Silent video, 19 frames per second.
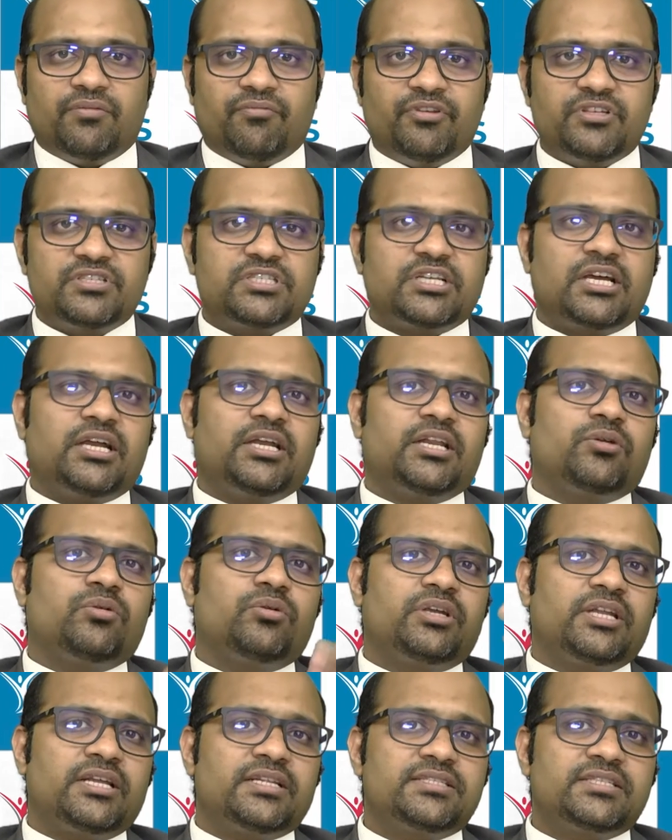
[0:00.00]
We start
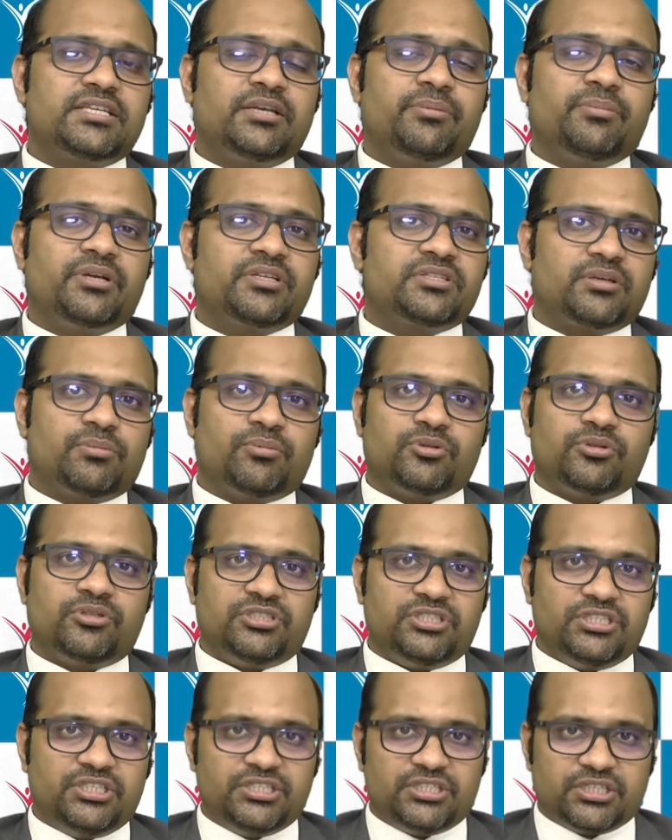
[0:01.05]
around 10 centimeters above the
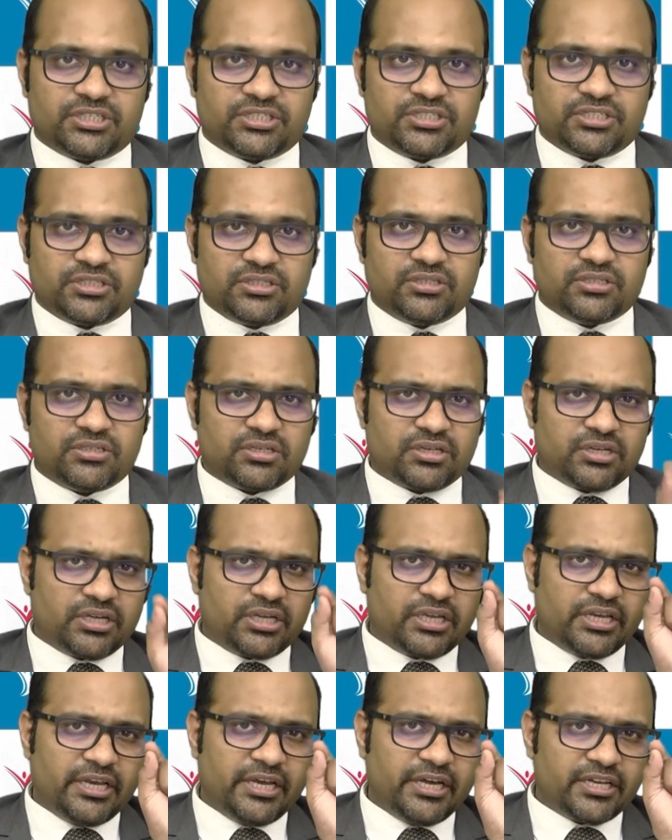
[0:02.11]
GE junction,
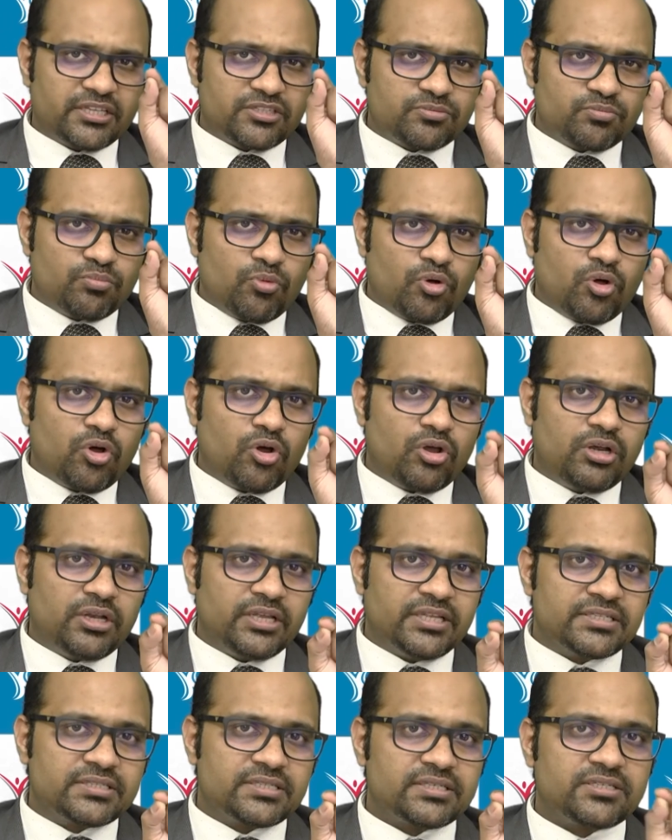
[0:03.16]
create a small
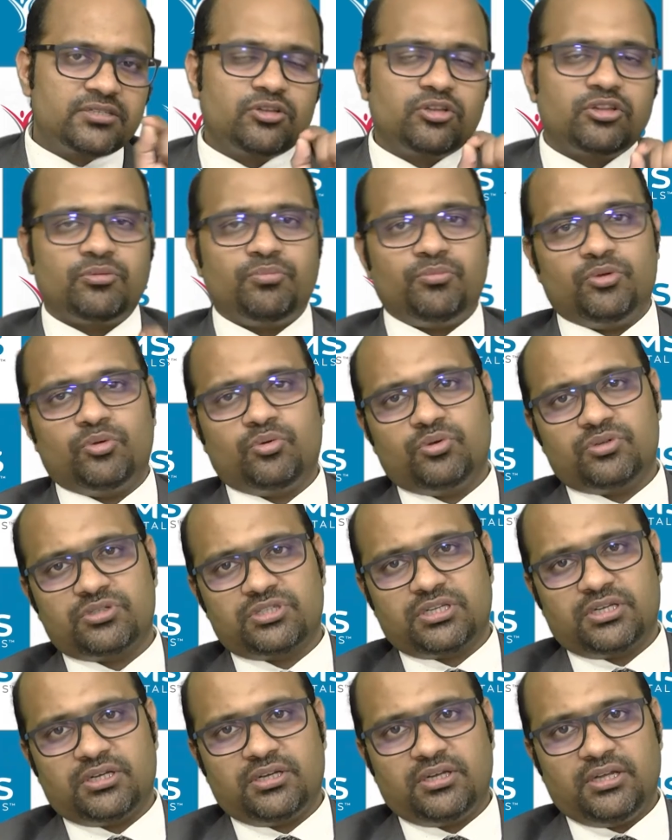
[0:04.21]
incision on the
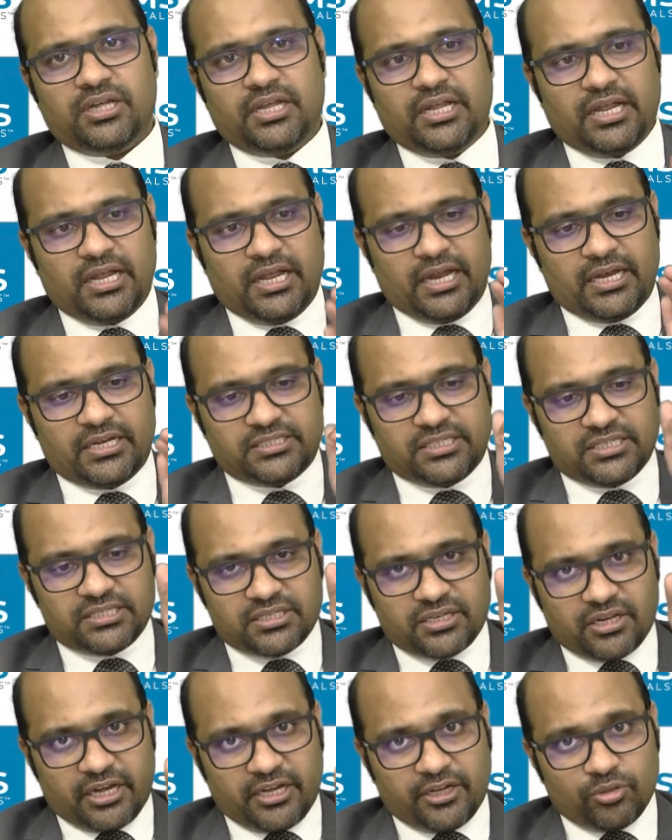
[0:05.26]
mucosa and
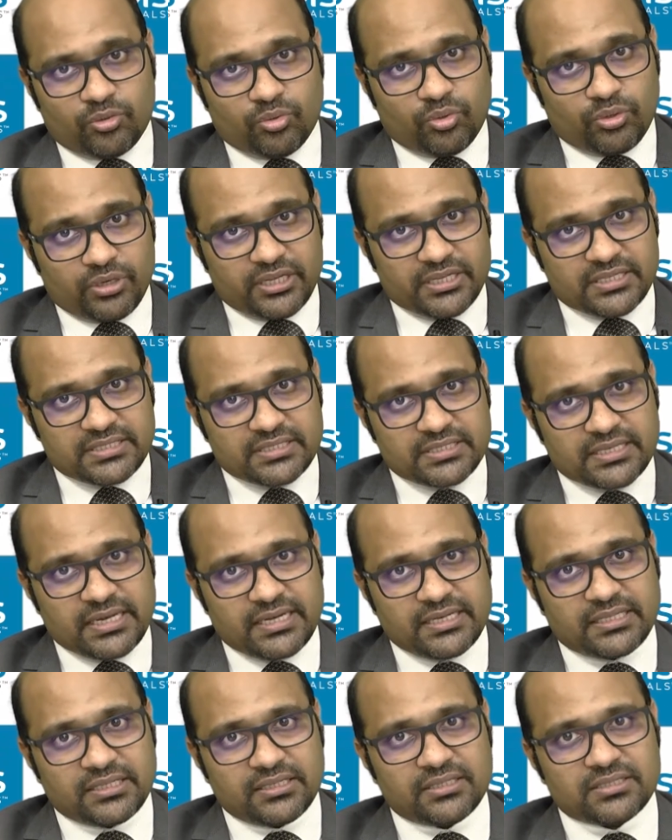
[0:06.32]
just try to go
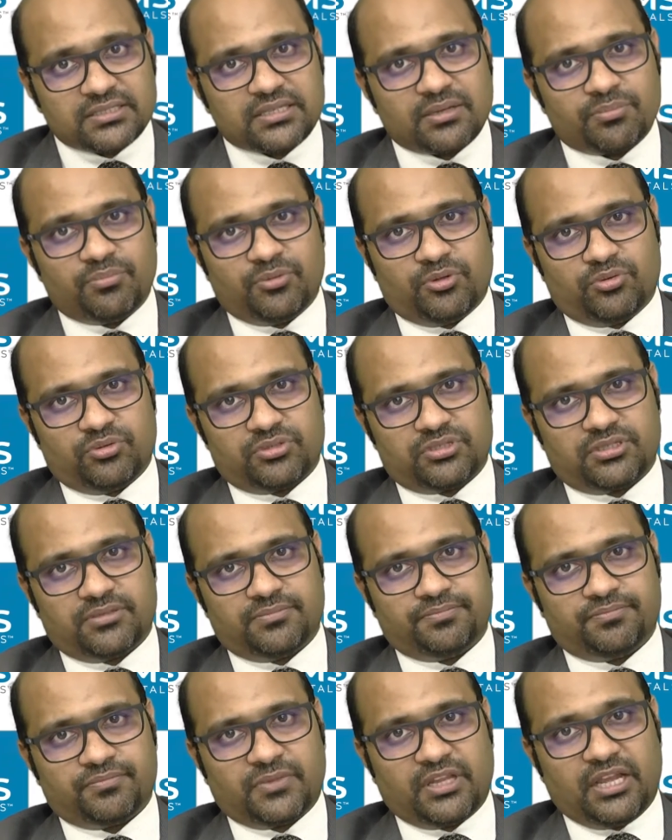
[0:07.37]
inside the submucosa.
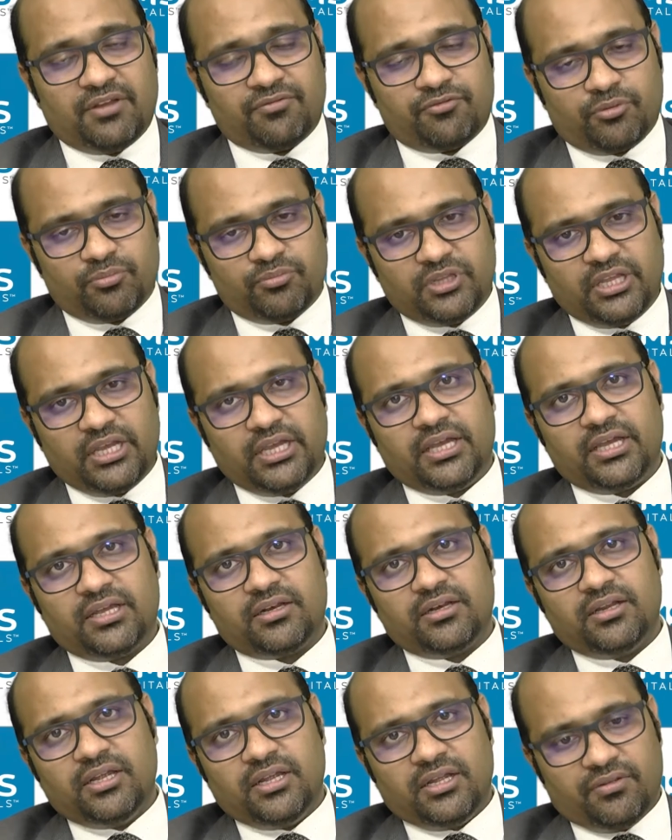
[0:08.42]
And from
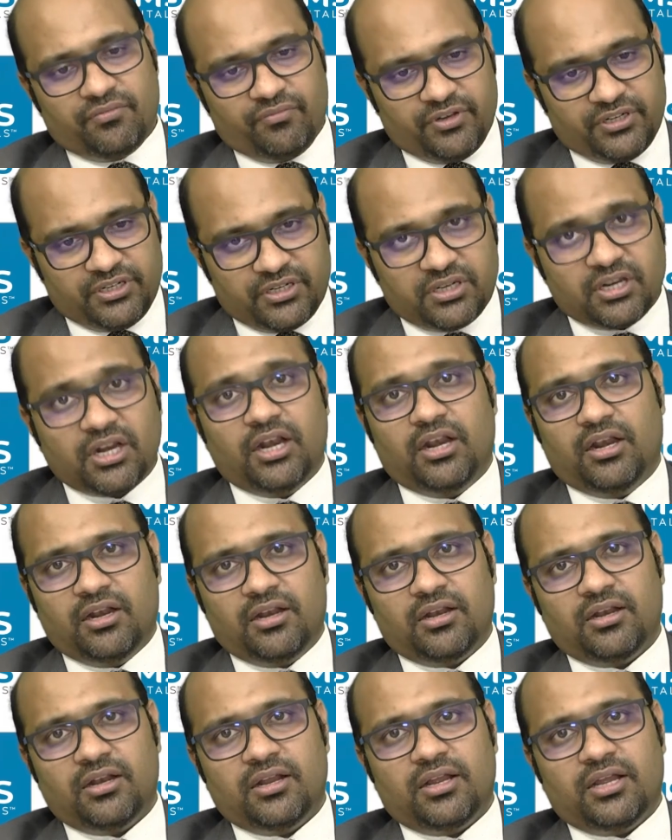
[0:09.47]
there, we drill
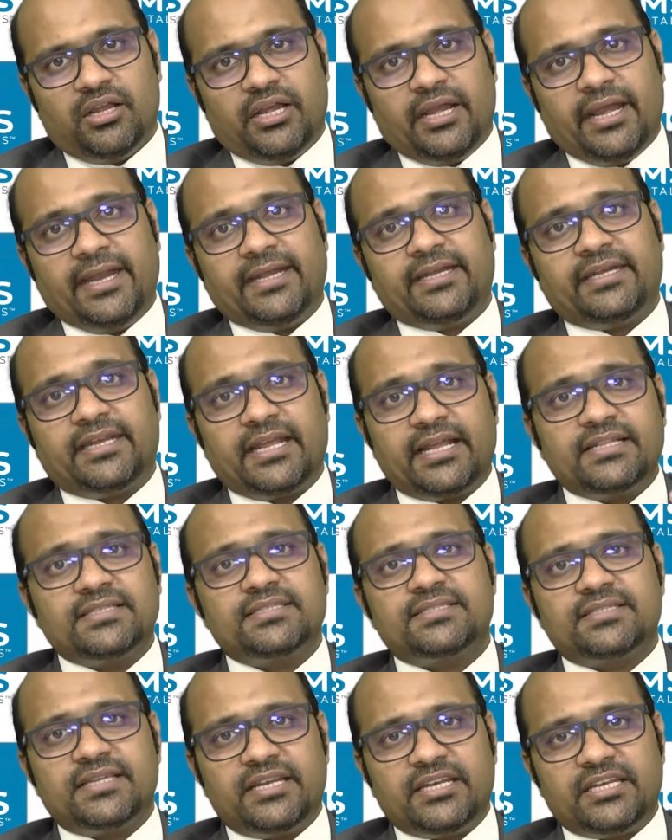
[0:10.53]
a 10
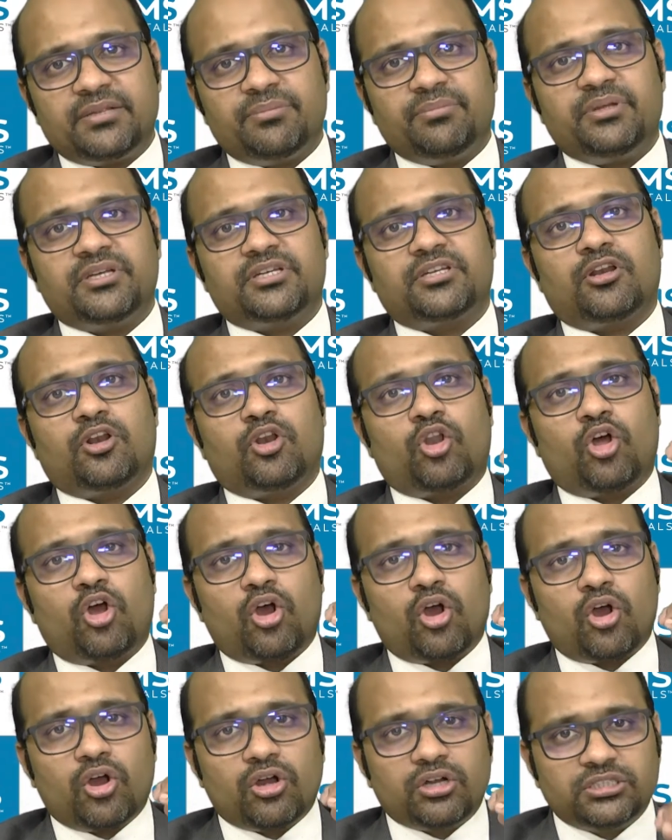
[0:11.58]
centimeter
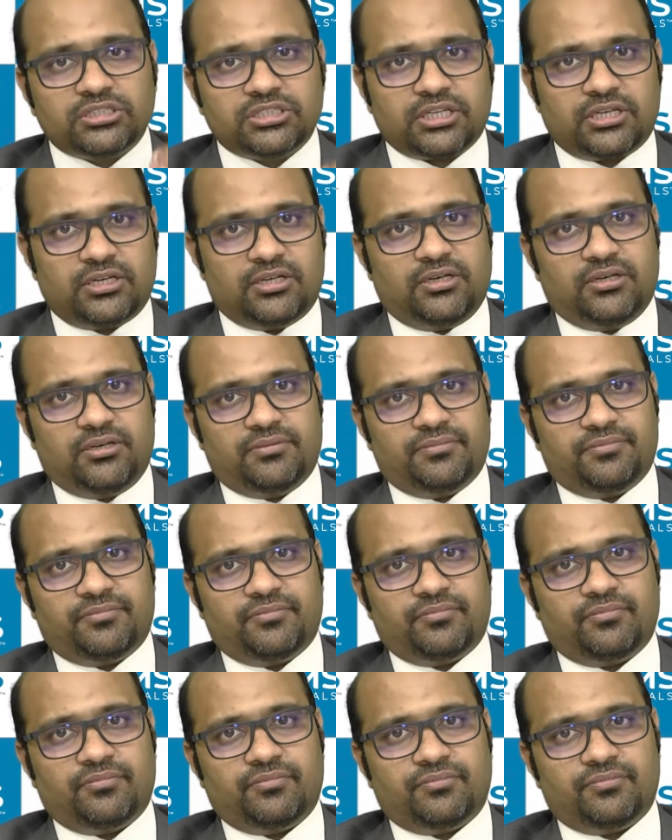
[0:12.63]
long tunnel
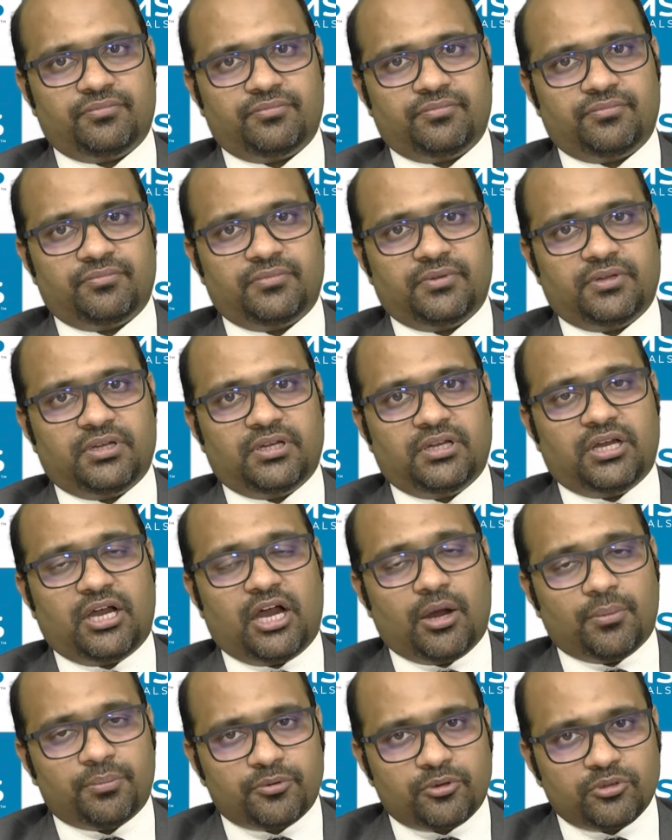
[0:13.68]

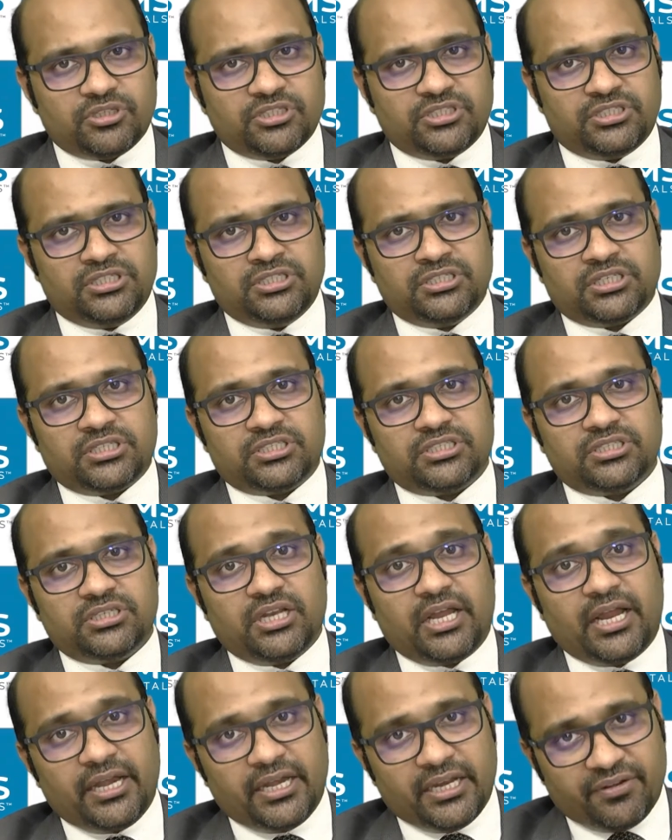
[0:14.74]
up to the GE
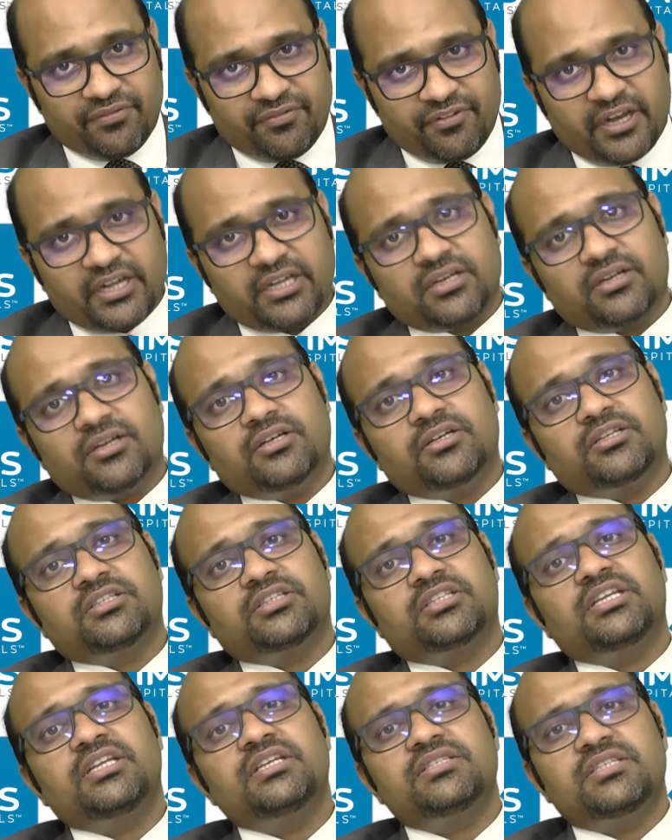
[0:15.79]
junction and in fact,
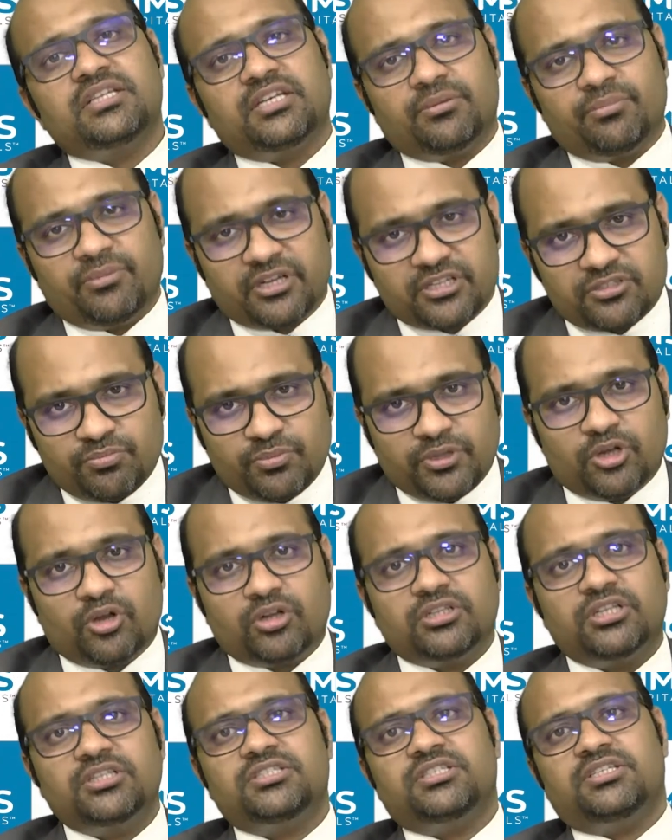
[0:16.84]
3 centimeters
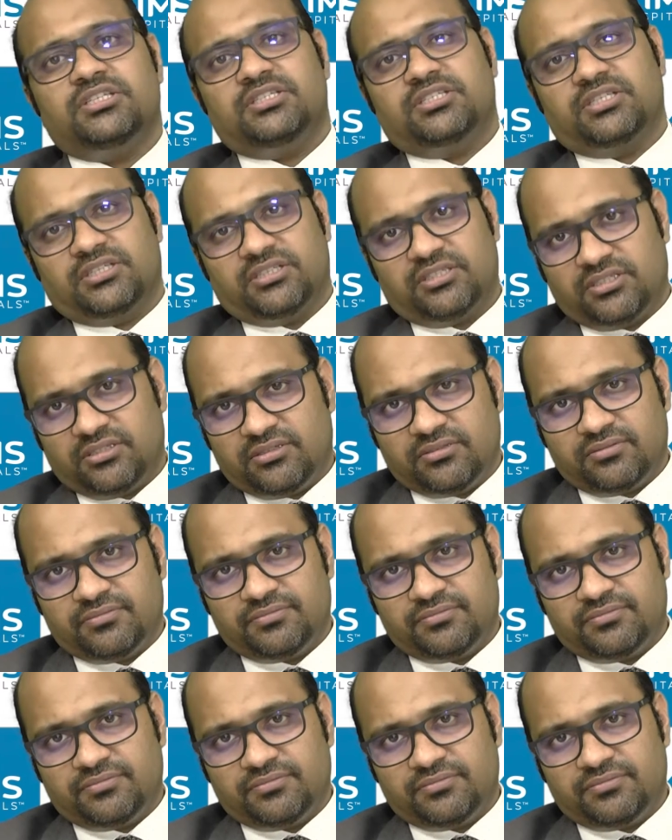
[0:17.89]
beyond the GE junction.